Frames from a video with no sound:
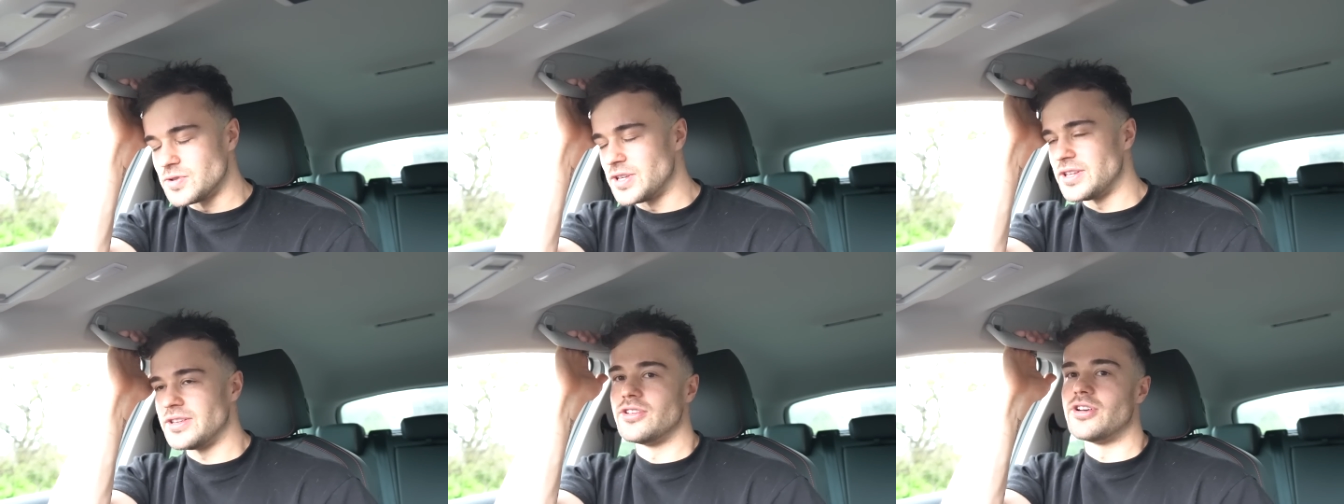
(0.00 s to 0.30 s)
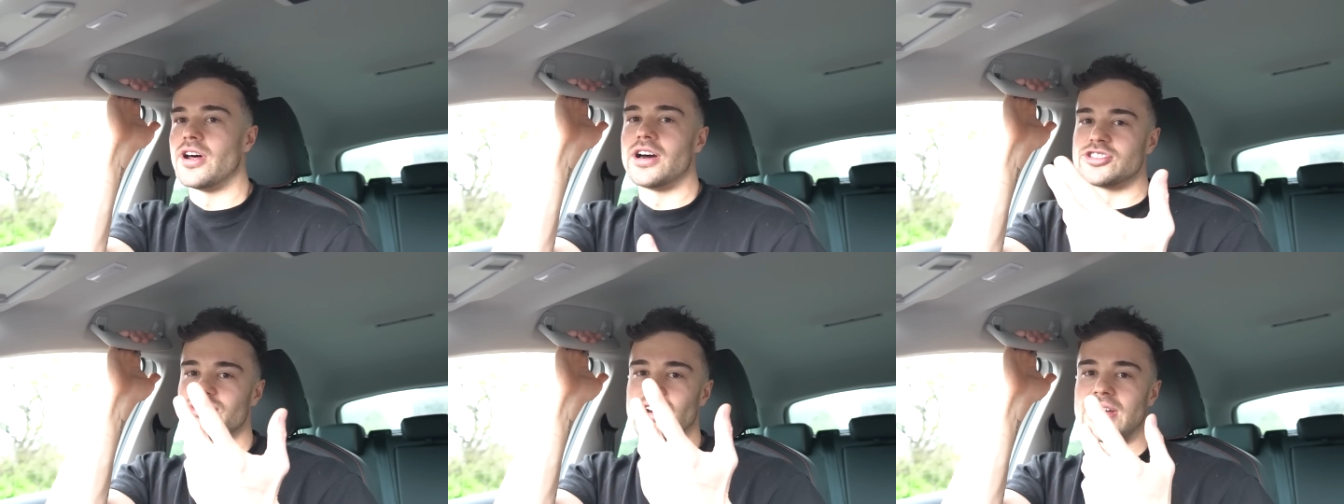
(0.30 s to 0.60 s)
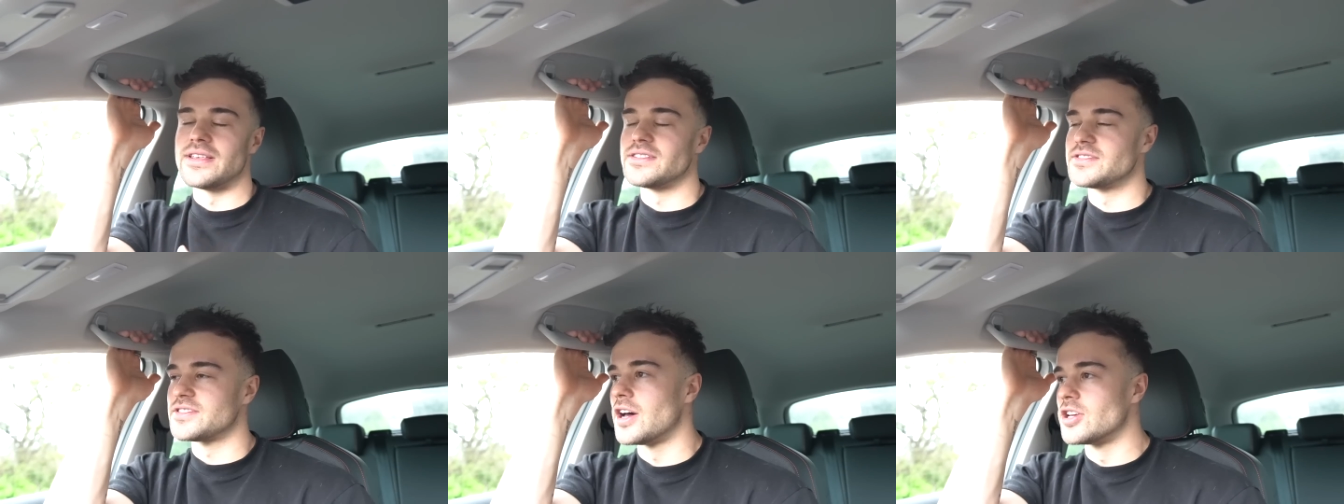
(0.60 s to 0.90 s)
you know,
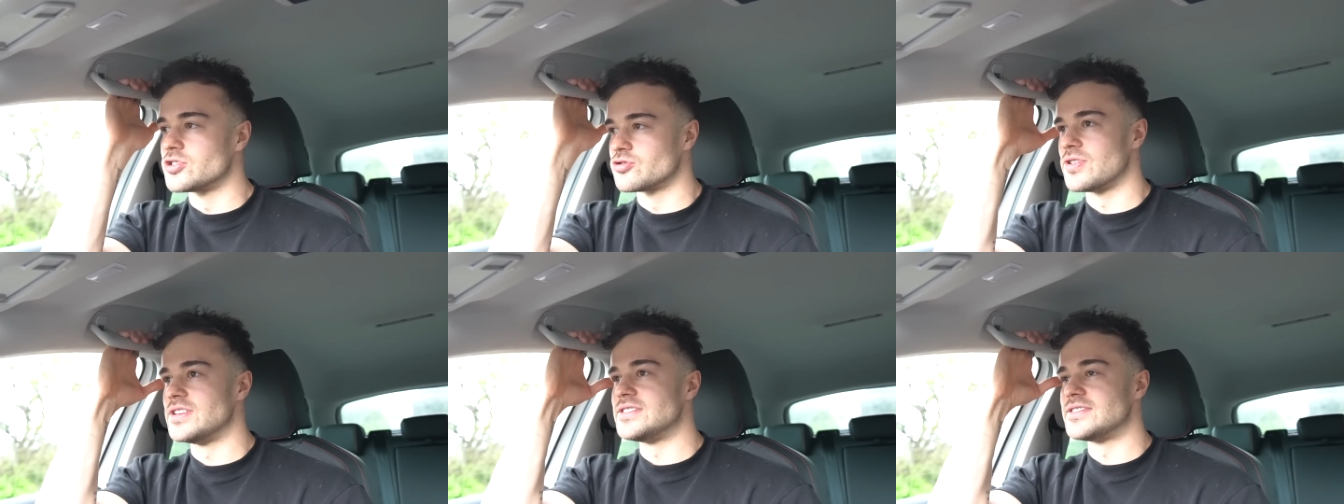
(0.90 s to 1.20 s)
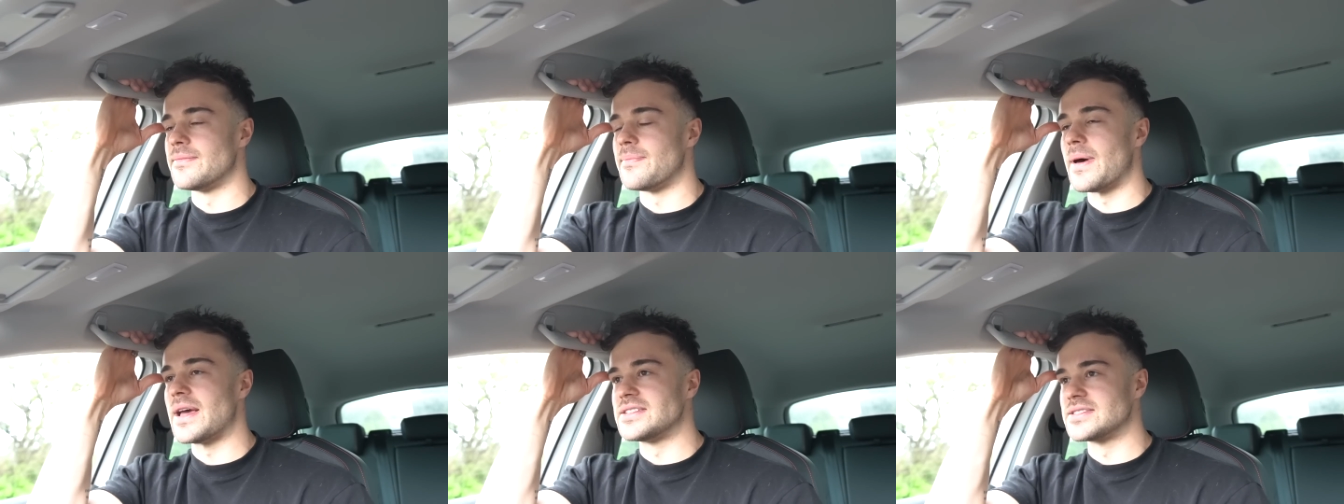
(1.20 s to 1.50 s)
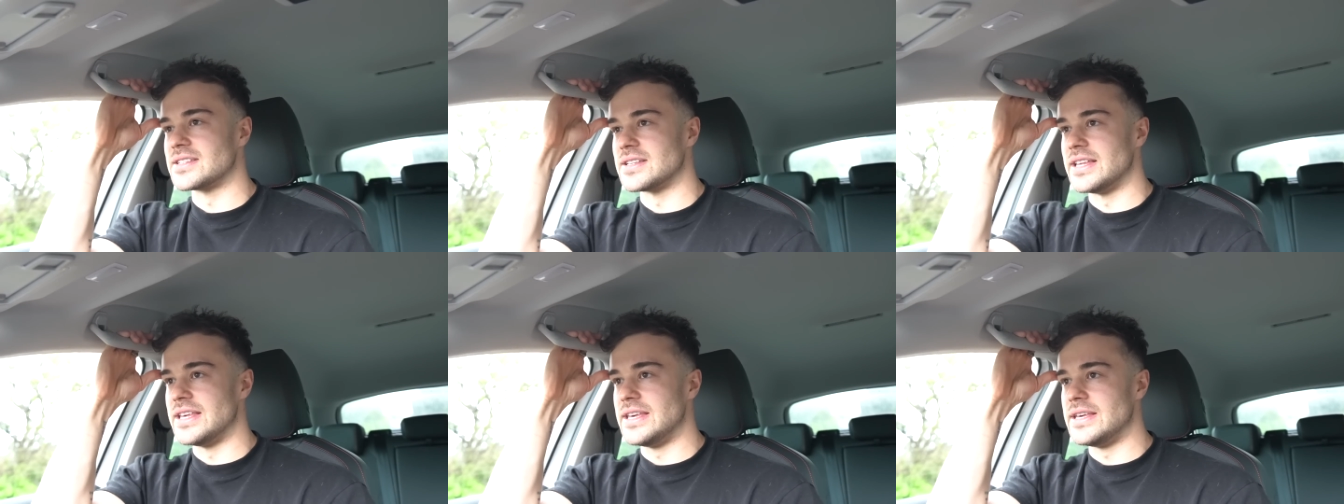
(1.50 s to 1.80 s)
surgeries that
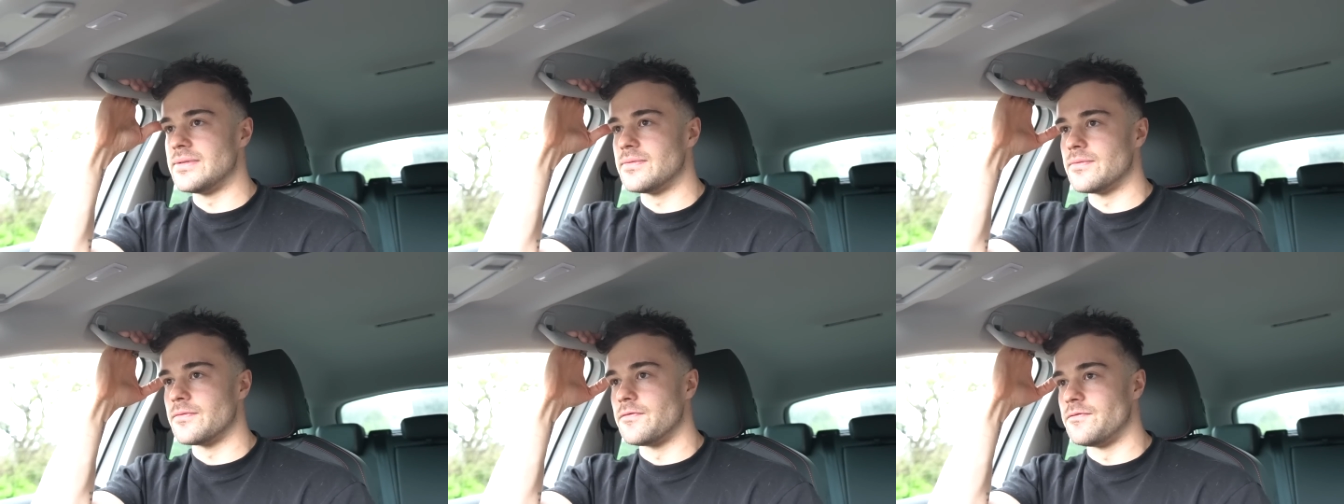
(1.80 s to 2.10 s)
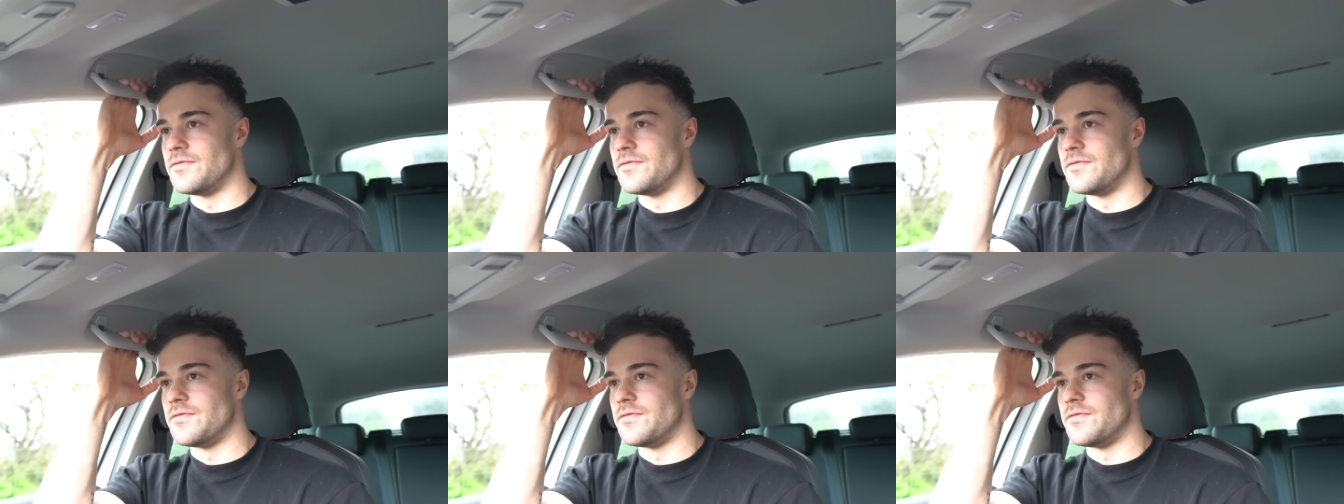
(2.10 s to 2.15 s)
basically